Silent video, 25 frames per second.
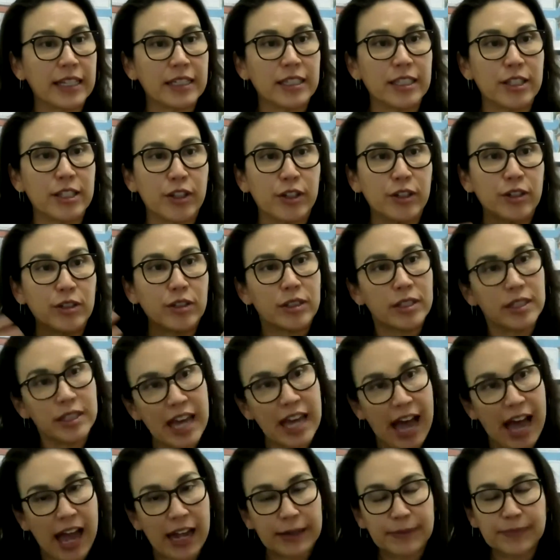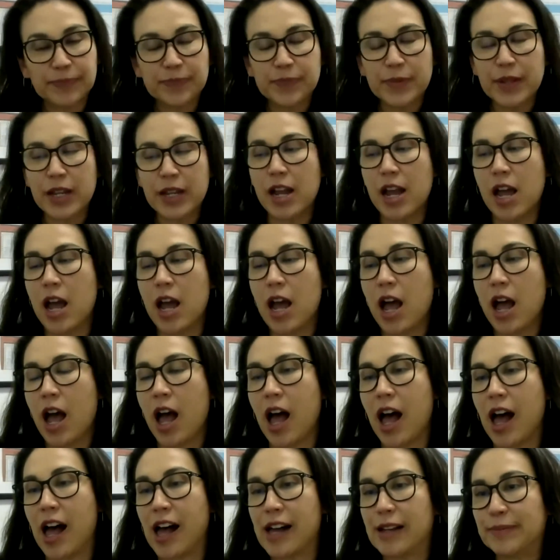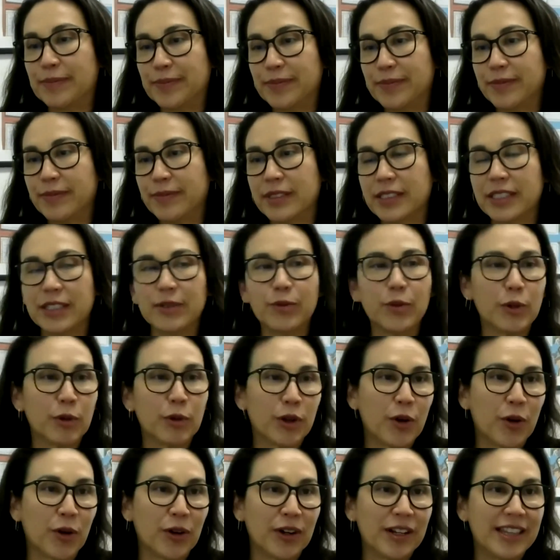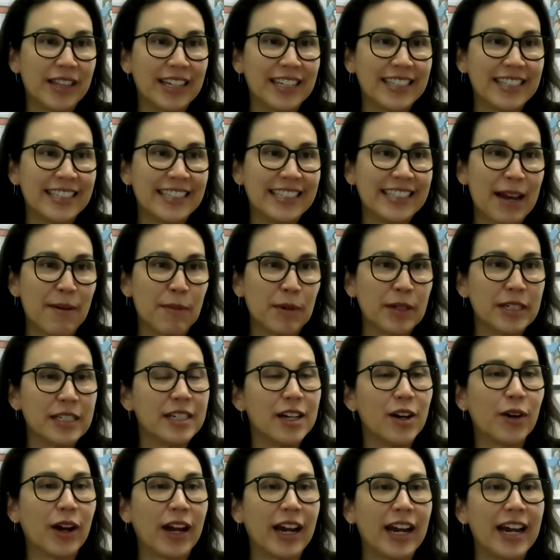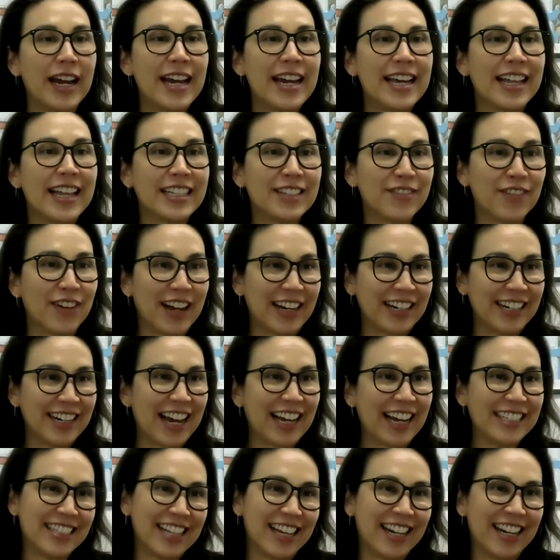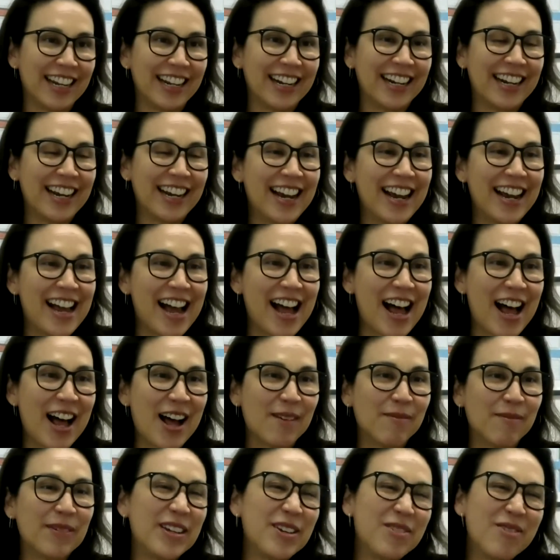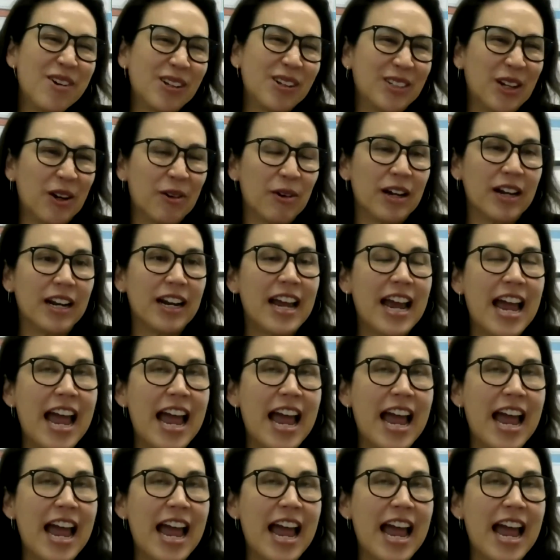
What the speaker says: And so there's that. We recorded this, damn it. Okay, that's fine. I said it. But you all know it.